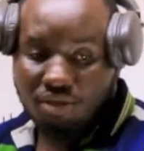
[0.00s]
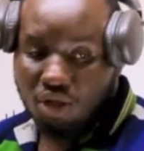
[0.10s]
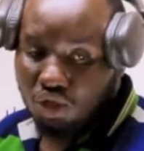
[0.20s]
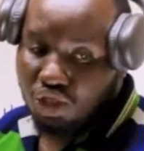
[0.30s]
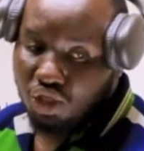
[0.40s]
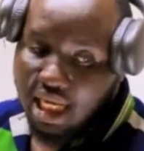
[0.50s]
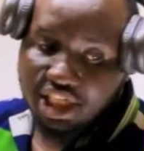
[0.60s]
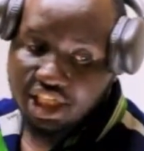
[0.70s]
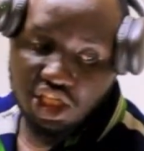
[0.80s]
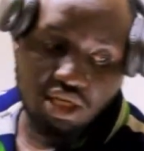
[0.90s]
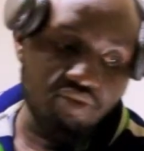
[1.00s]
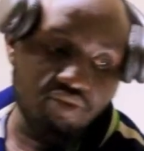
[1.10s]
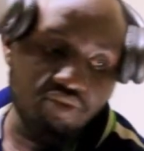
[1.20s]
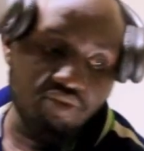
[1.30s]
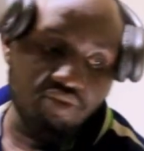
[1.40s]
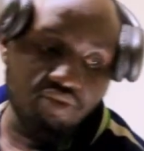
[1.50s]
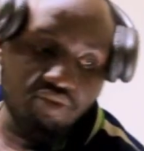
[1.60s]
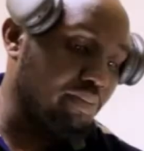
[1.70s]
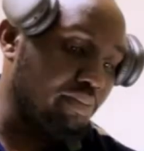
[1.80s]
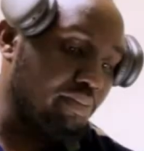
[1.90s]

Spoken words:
Portugal additional information number 2.